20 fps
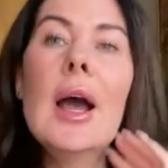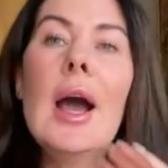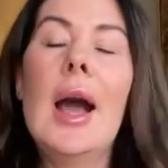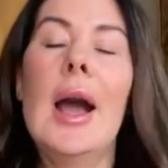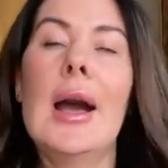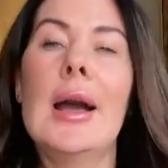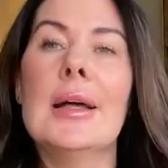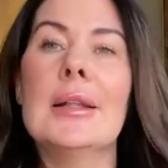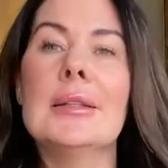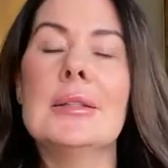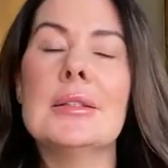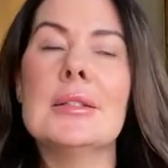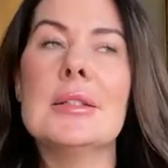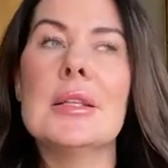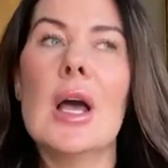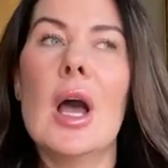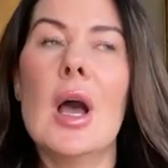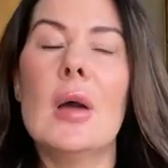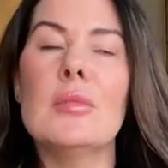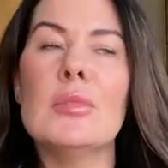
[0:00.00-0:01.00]
and
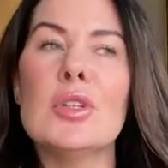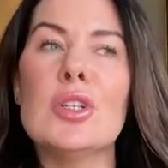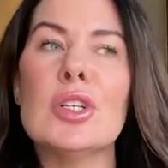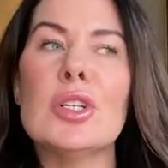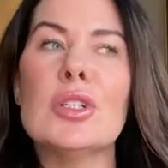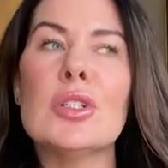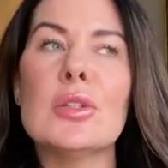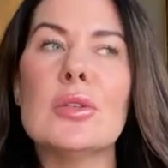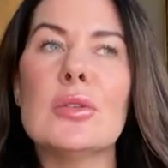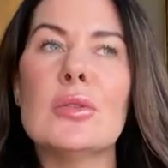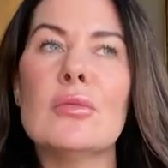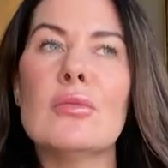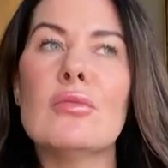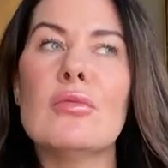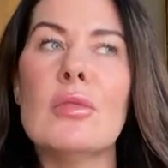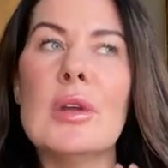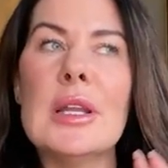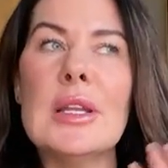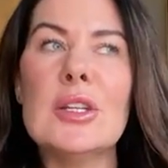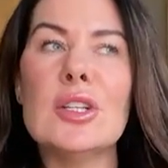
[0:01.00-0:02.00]
I'm just
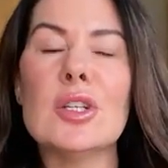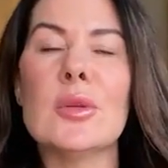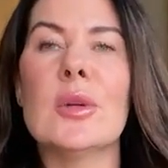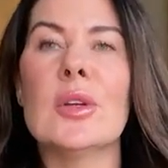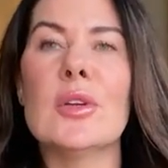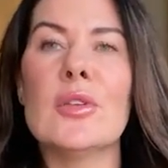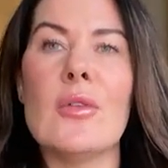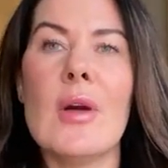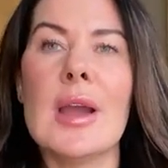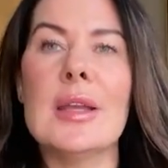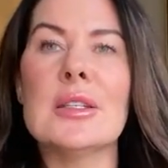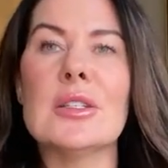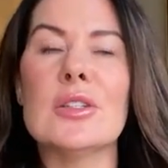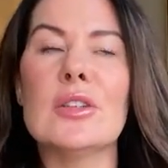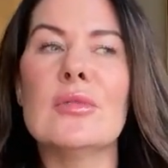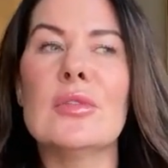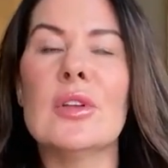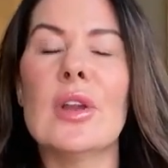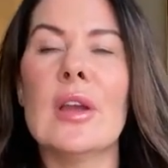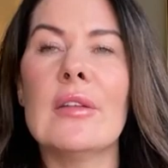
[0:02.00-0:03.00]
really doing great
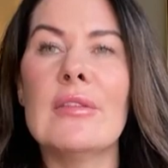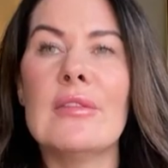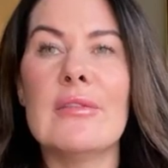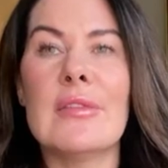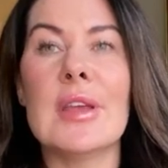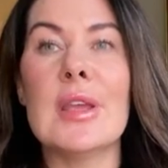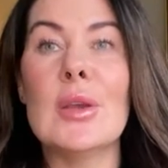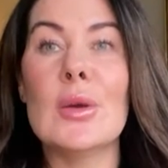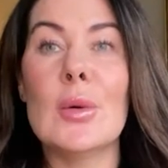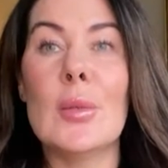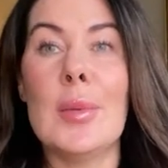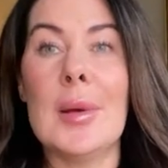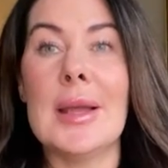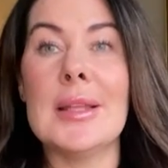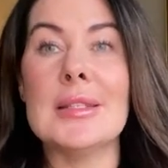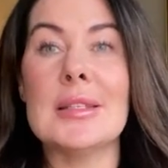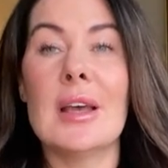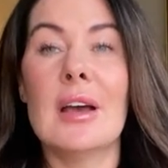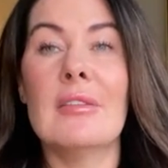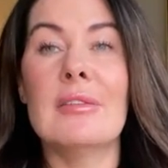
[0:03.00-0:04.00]
stuff, and I feel
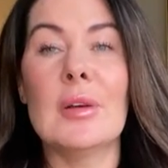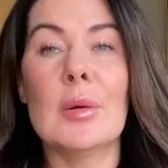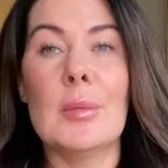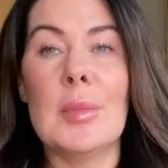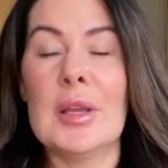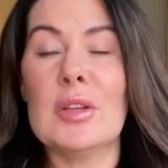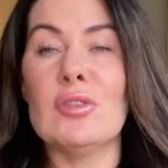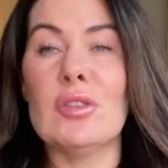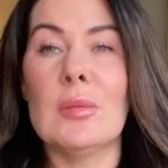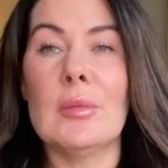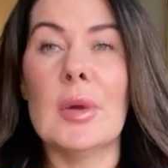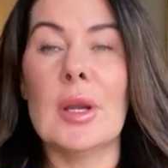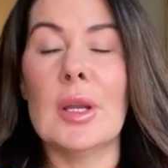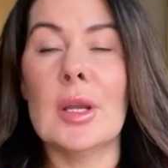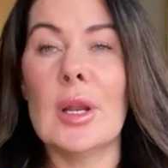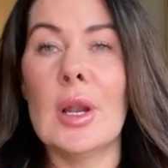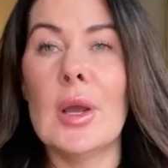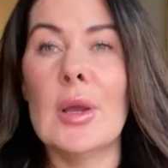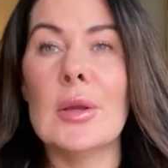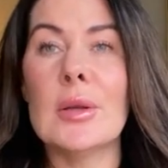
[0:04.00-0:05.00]
better. I feel better in my
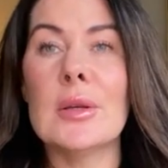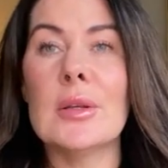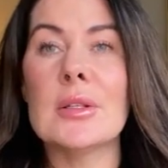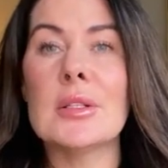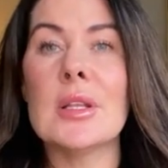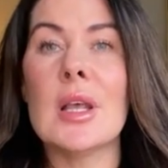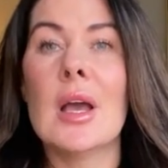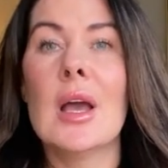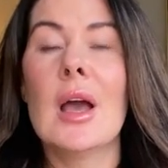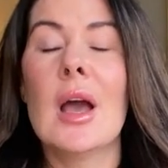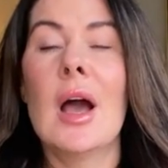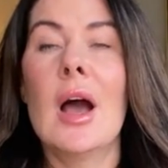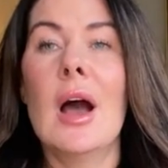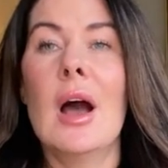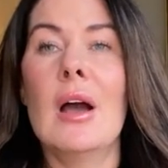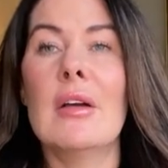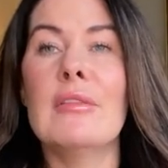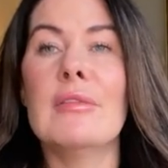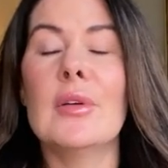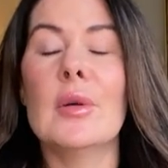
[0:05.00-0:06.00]
clothes.
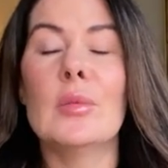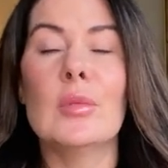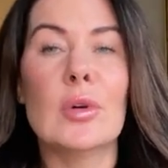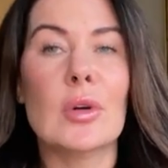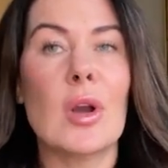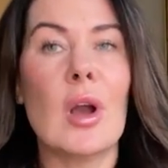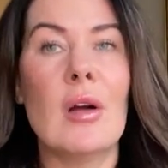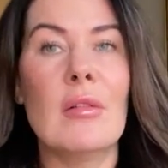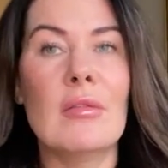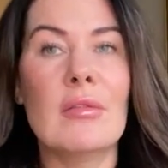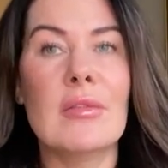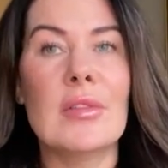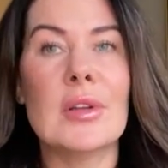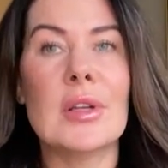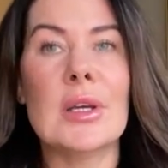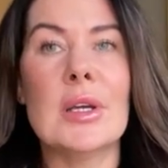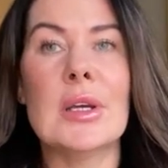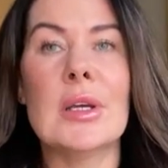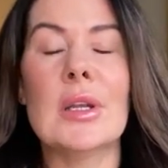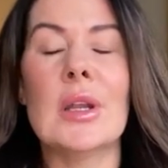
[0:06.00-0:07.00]
I feel more
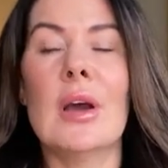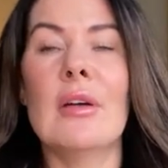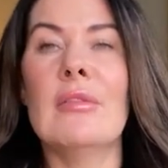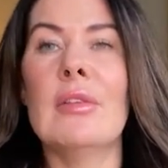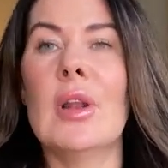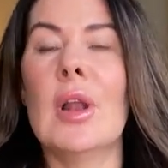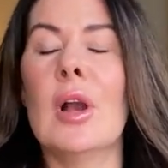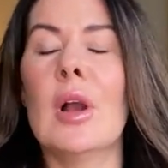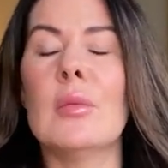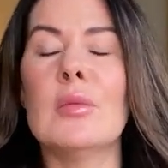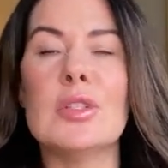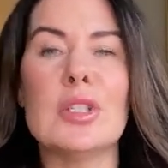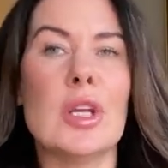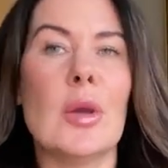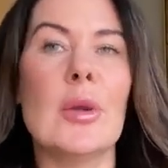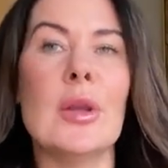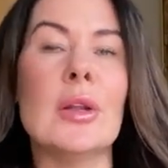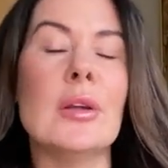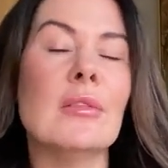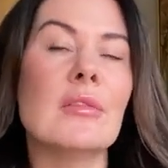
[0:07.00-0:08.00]
confident. I feel like I'm
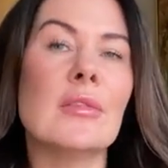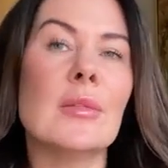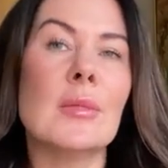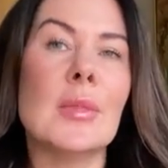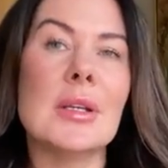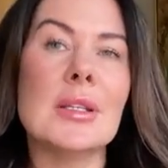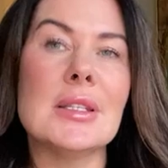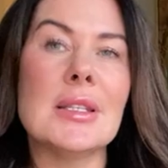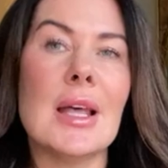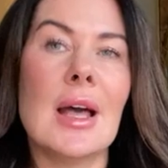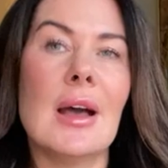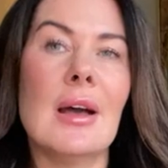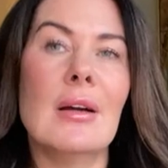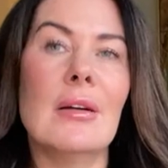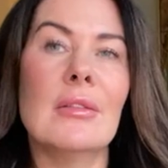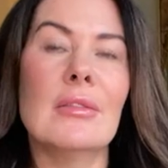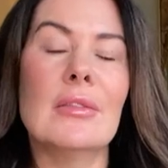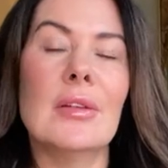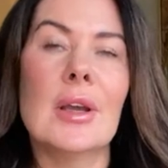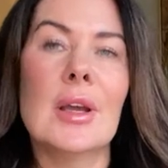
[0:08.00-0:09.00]
showing up for
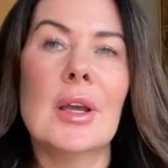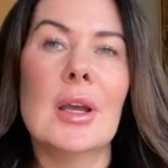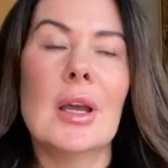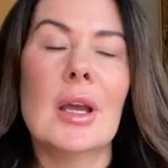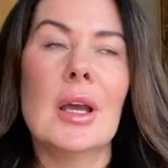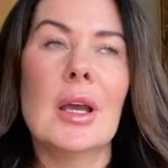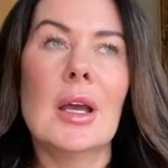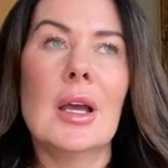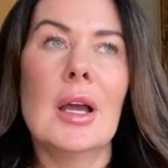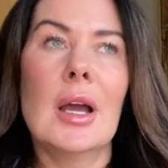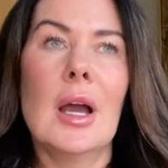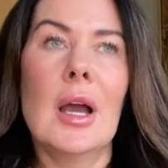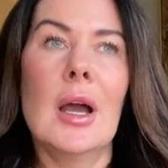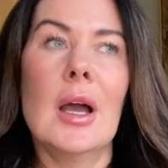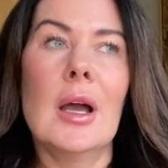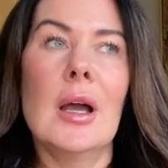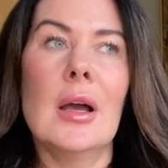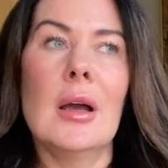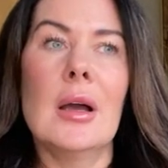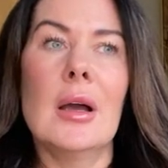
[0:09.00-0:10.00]
myself.
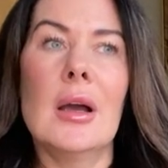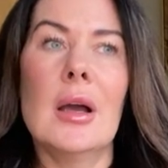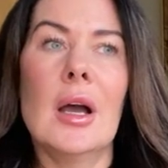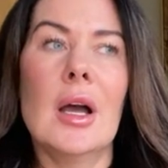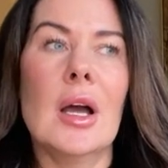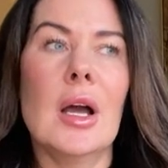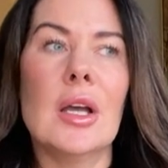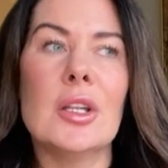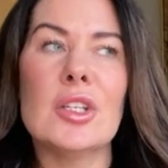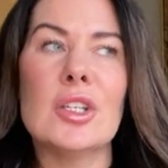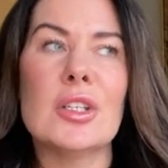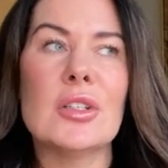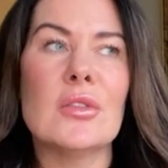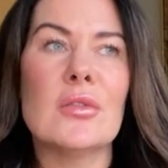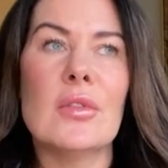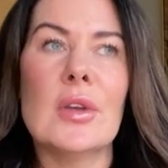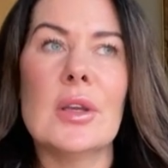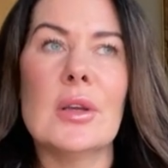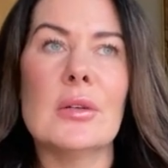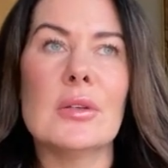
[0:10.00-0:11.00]
I just
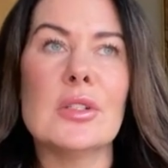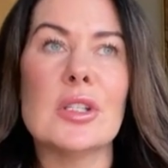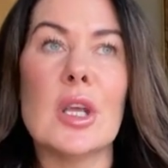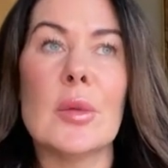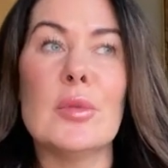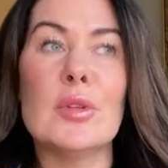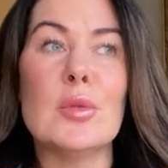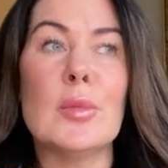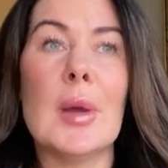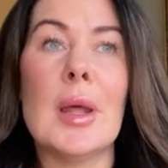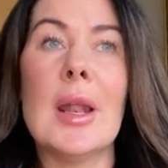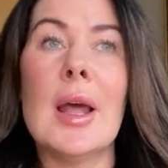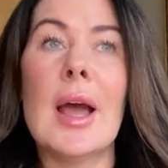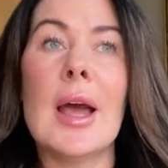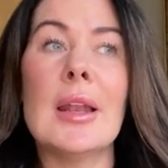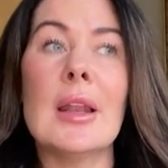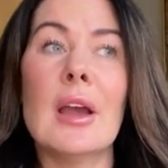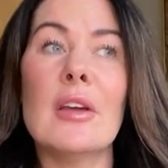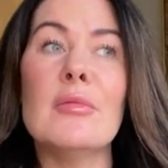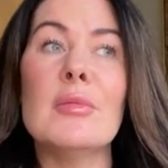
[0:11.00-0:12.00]
feel so much better.
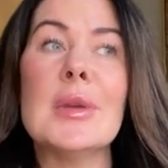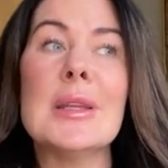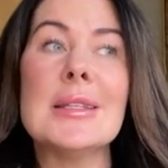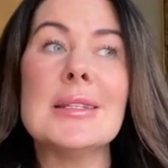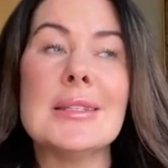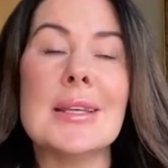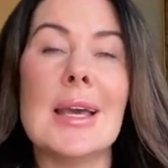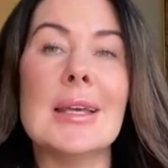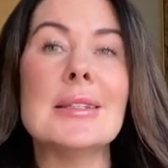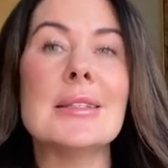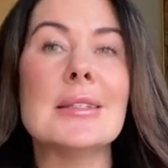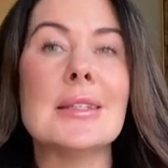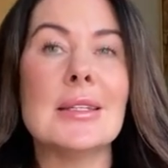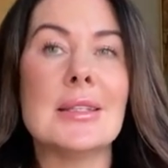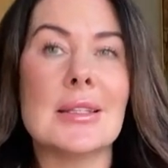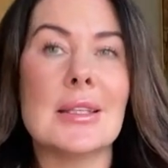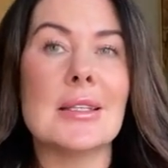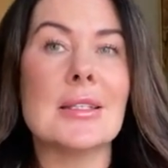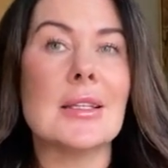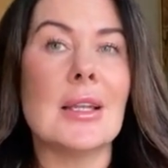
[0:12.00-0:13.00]
And I've been
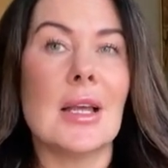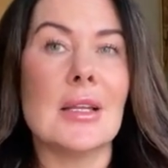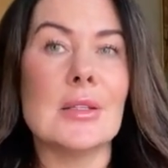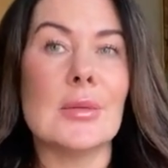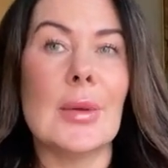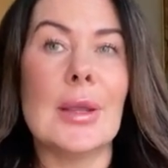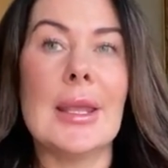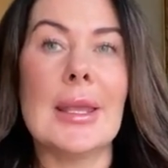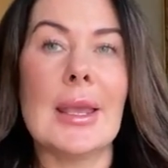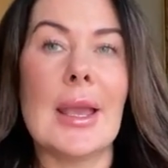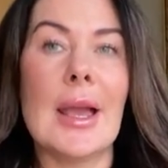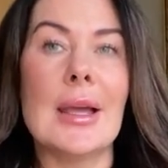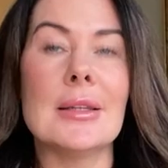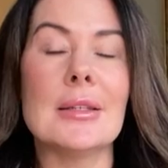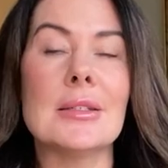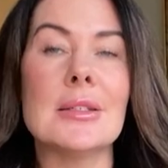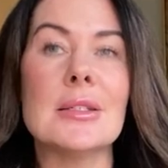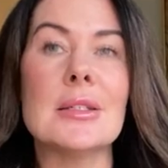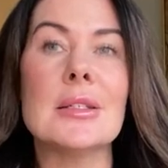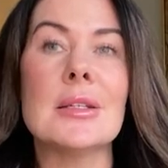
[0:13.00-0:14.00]
tested this last
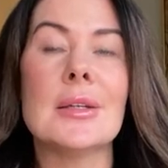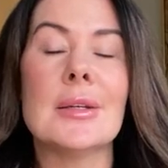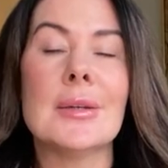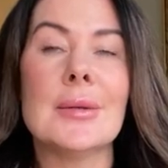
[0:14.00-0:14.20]
weekend